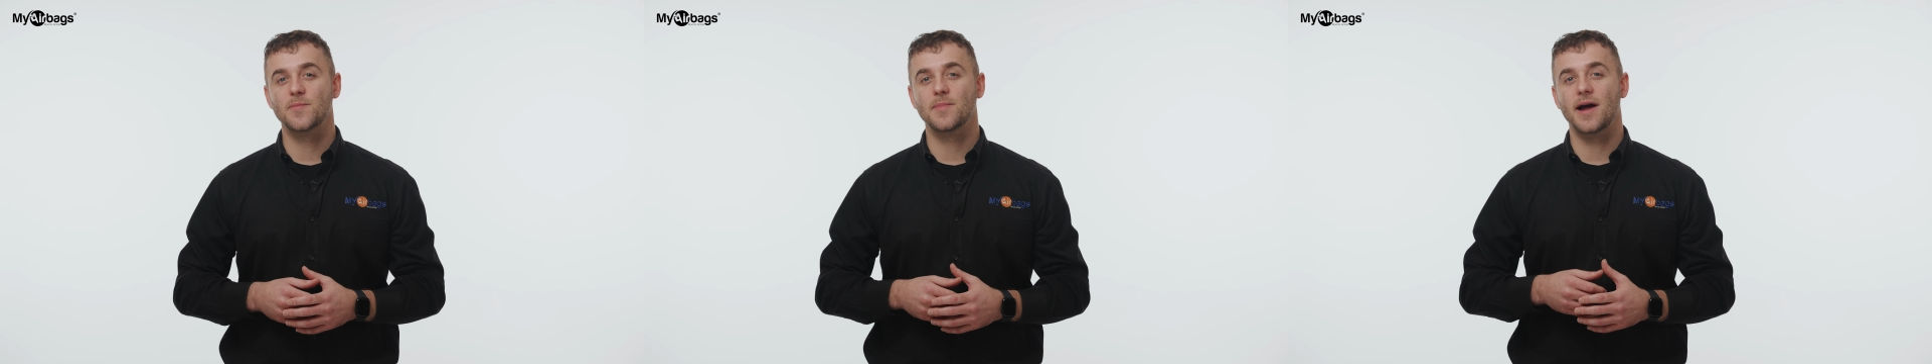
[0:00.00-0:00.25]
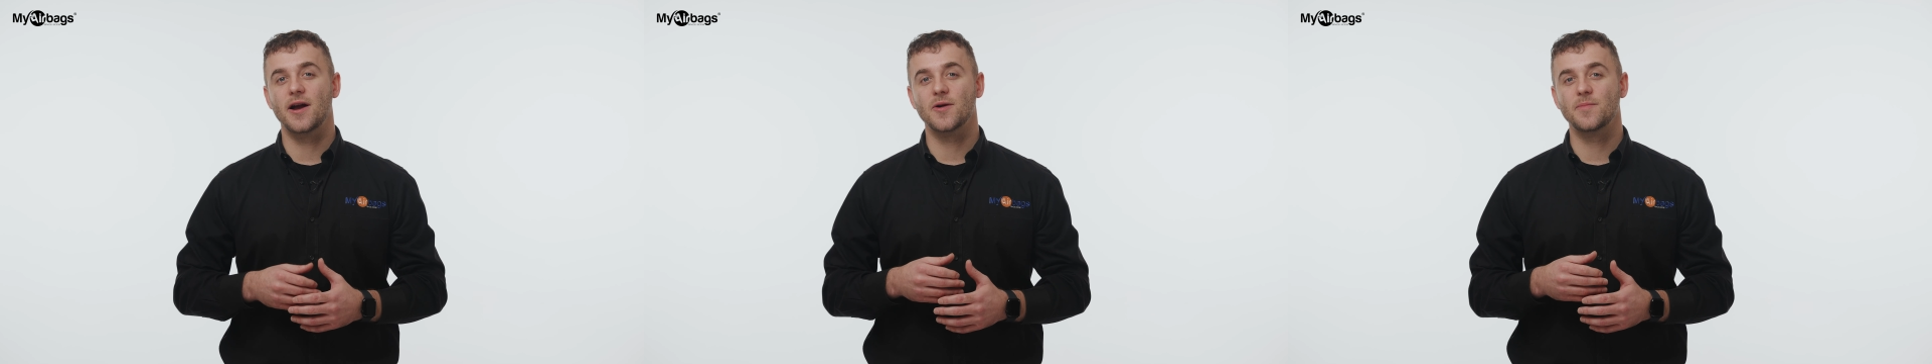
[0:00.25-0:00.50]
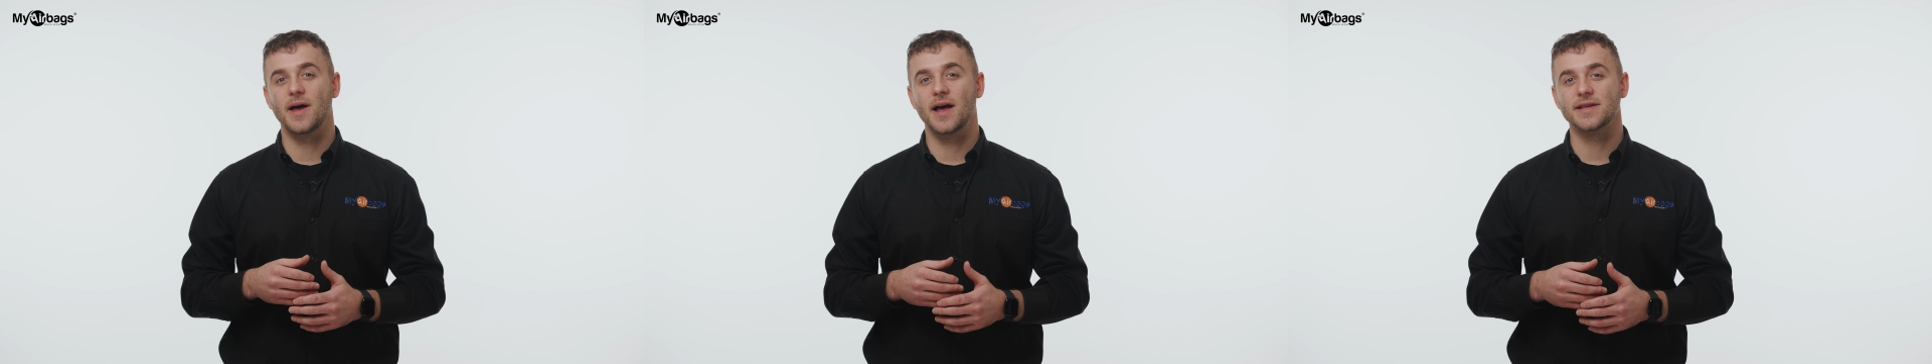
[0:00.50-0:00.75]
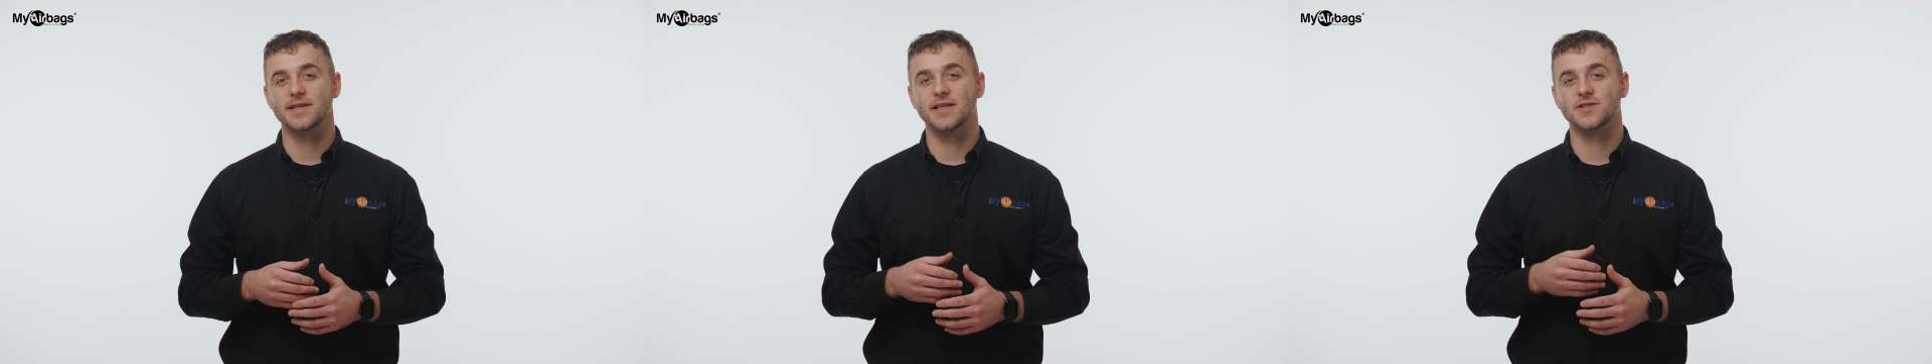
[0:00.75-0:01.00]

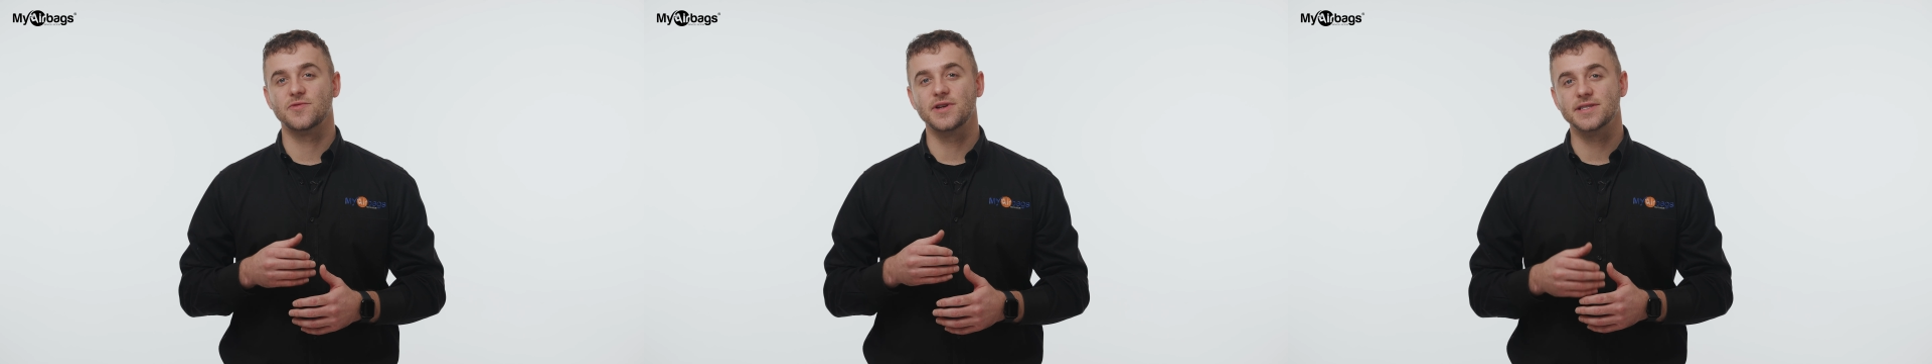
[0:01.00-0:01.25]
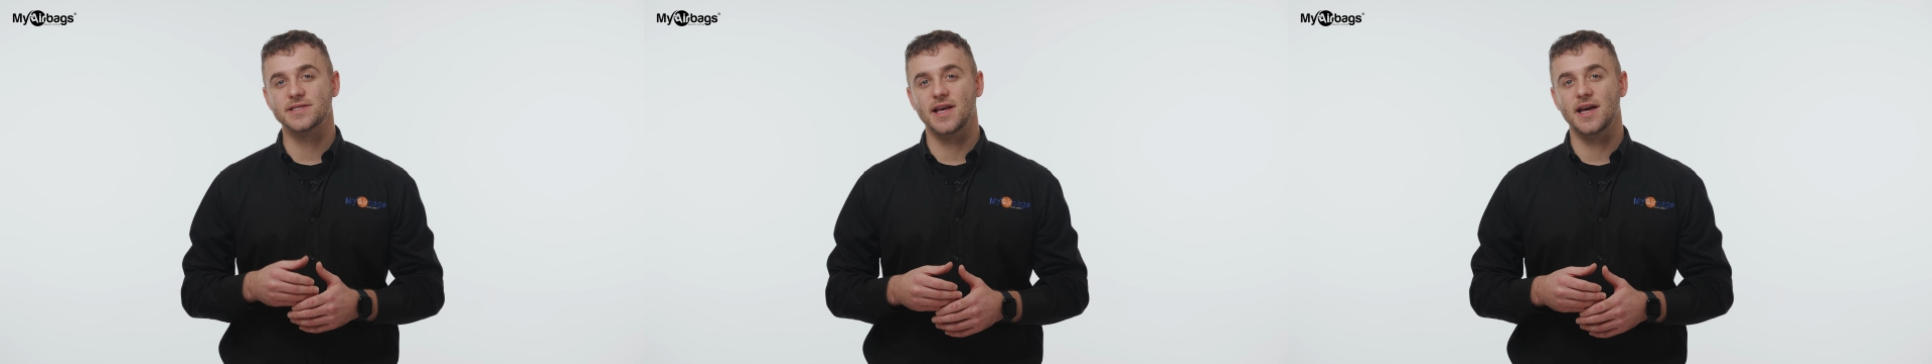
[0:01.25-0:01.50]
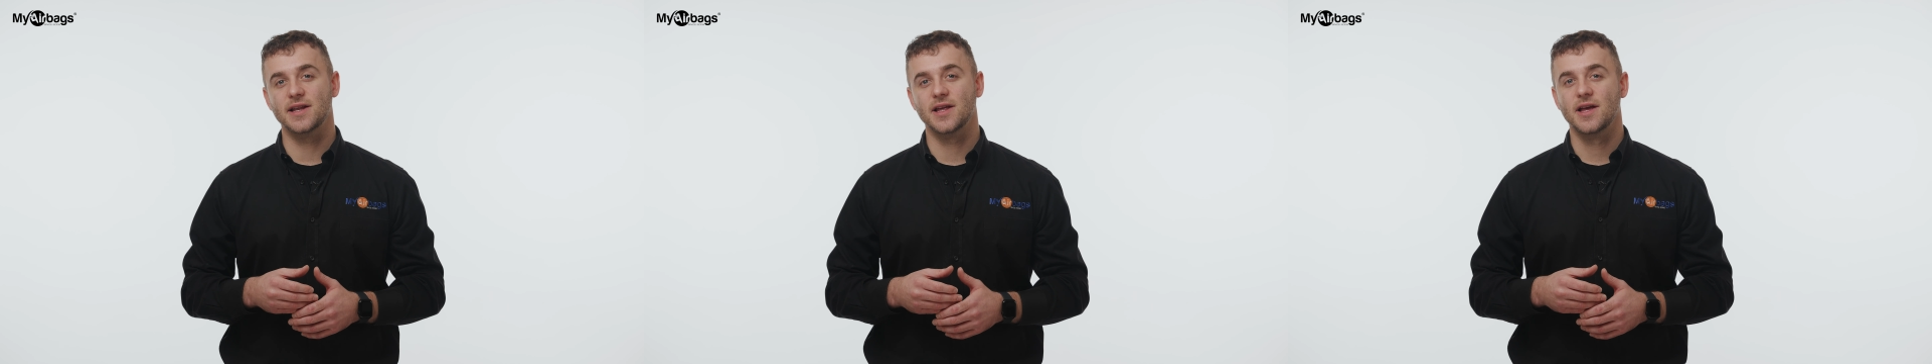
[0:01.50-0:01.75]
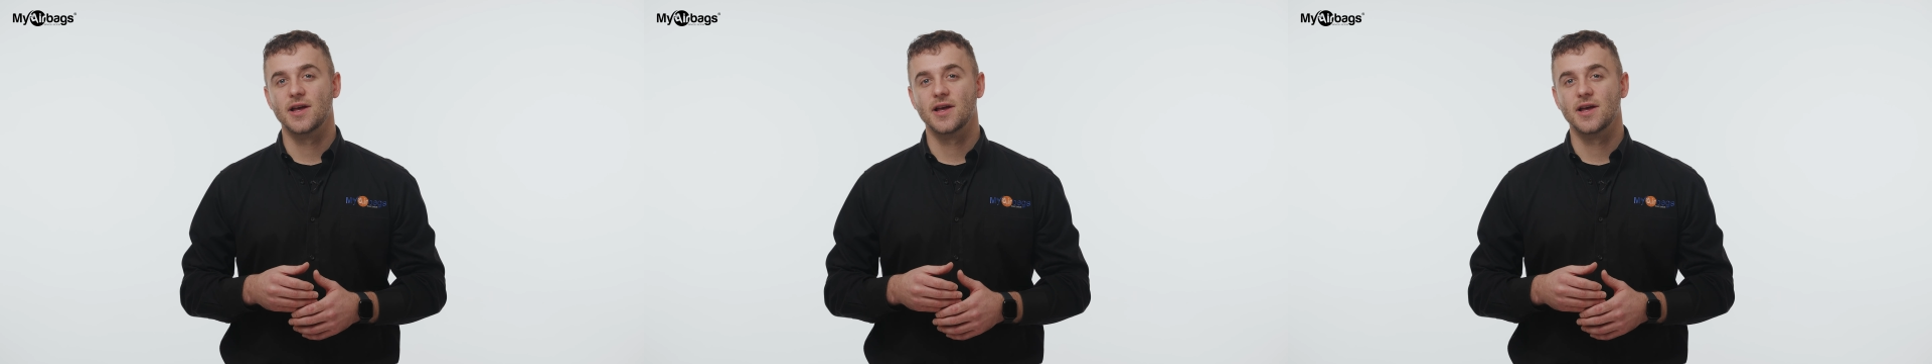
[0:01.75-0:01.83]
MyAirbags has reset